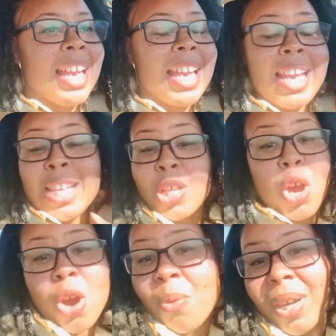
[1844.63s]
It's
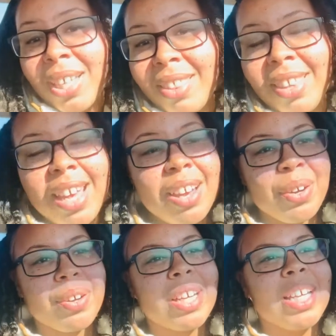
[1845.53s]
already
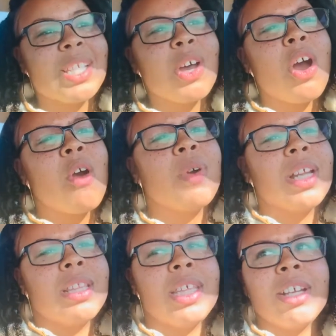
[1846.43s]
there. It's
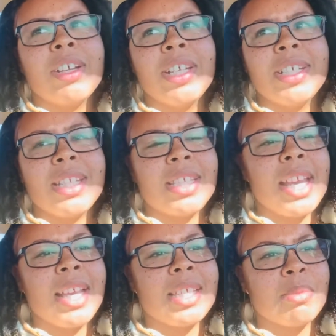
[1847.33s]
already there. It just
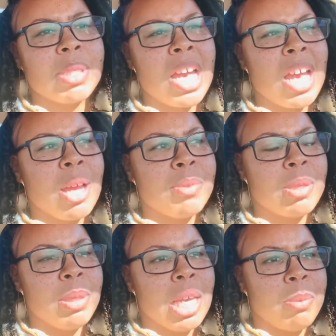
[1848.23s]
takes some time to
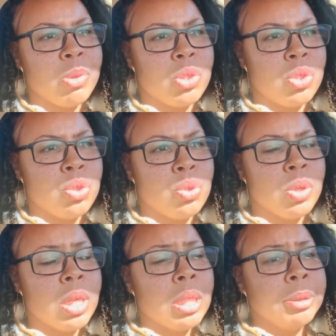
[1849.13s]
be able to
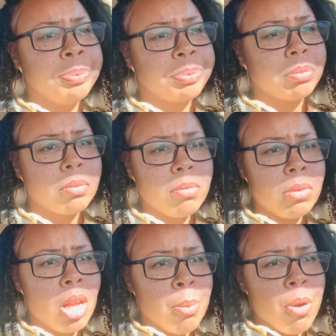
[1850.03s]

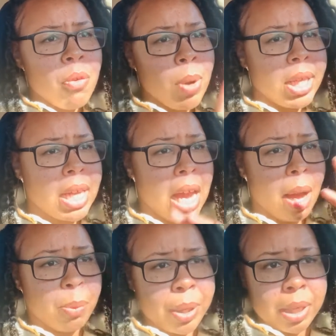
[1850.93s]
move away the
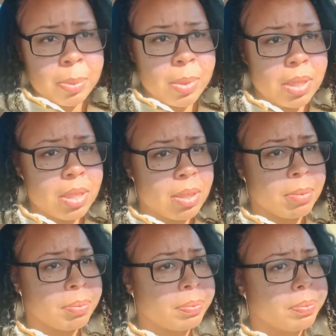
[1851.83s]
cobwebs.
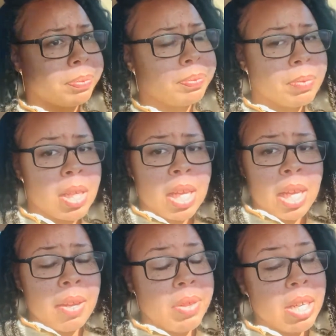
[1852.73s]

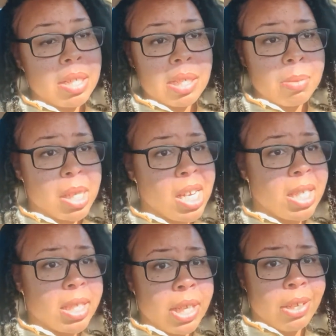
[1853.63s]
If there are some
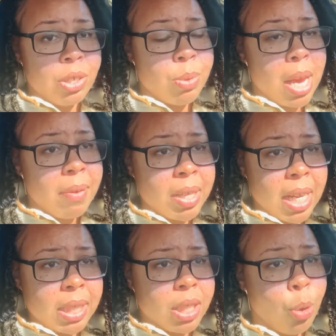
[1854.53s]
things that you have
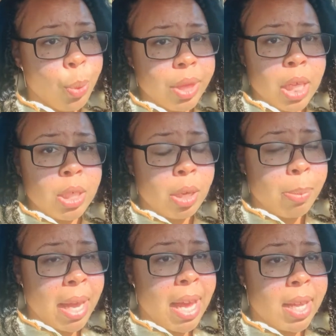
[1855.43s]
not dealt with in your
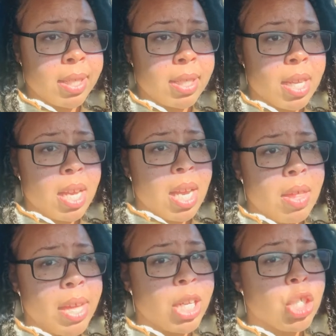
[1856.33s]
past
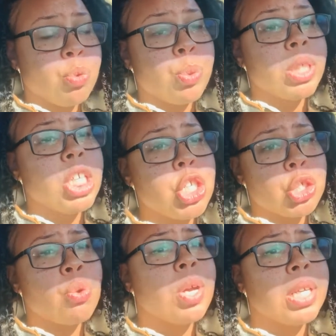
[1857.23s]
that is really
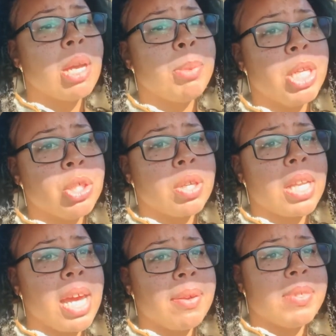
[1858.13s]
showing up in your
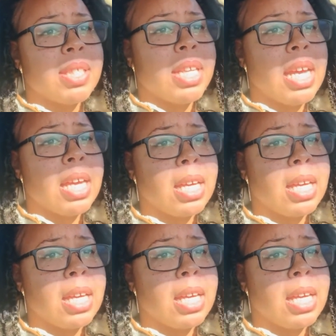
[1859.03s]
life today,